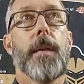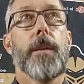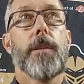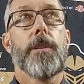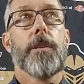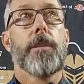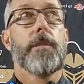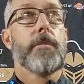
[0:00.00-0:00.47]

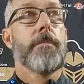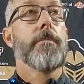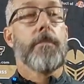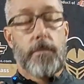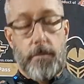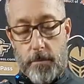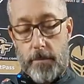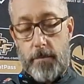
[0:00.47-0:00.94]
there's...
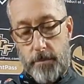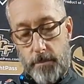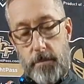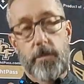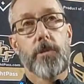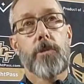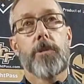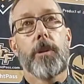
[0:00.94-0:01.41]

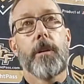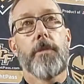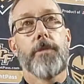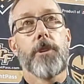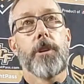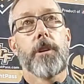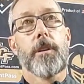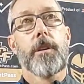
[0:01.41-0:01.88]
You have
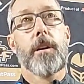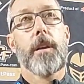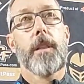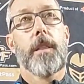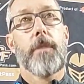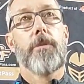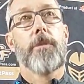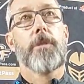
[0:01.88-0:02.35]
your
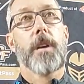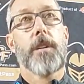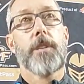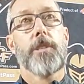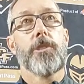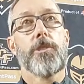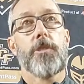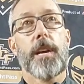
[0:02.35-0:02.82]
level of
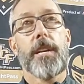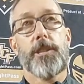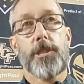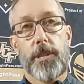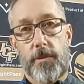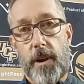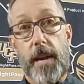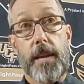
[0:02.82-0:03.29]

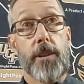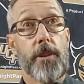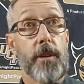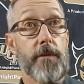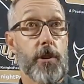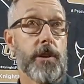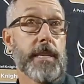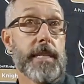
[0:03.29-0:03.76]
concentration, right? You
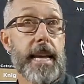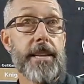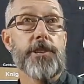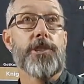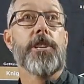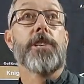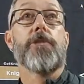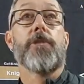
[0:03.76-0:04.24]
have your
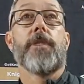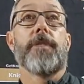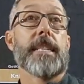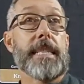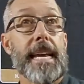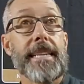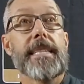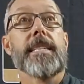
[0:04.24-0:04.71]
attention, you have
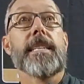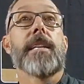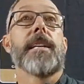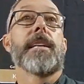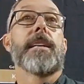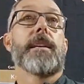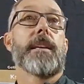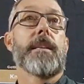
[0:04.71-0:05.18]

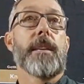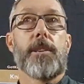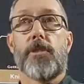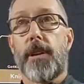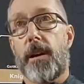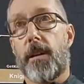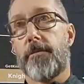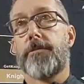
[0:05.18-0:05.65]
intensity, and then
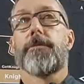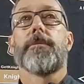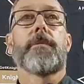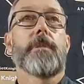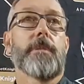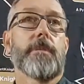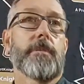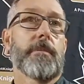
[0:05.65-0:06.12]
you have
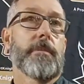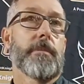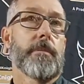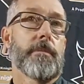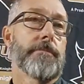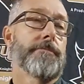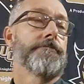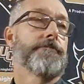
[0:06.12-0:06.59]

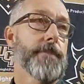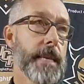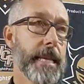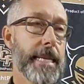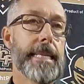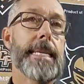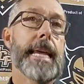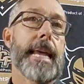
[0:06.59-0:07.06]

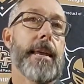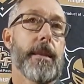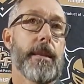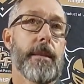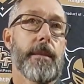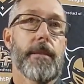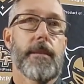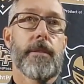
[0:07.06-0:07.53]
intent,
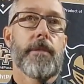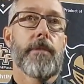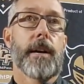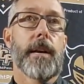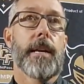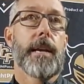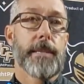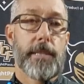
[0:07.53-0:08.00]

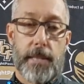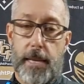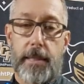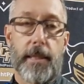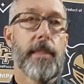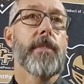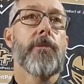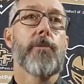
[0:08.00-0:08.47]
right? As like
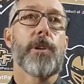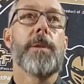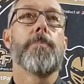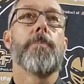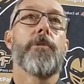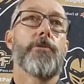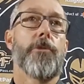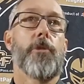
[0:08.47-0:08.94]
the three
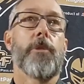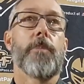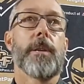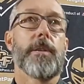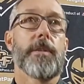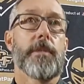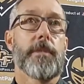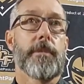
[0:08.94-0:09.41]

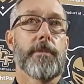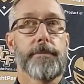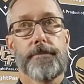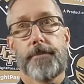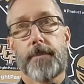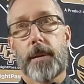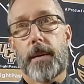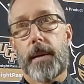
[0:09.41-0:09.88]
performance
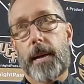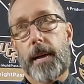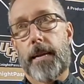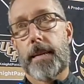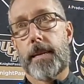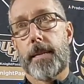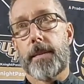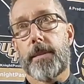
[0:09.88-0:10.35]

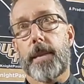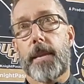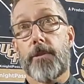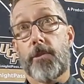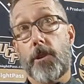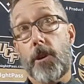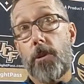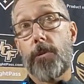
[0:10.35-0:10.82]
ideas. And
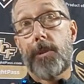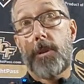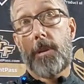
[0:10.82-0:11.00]
so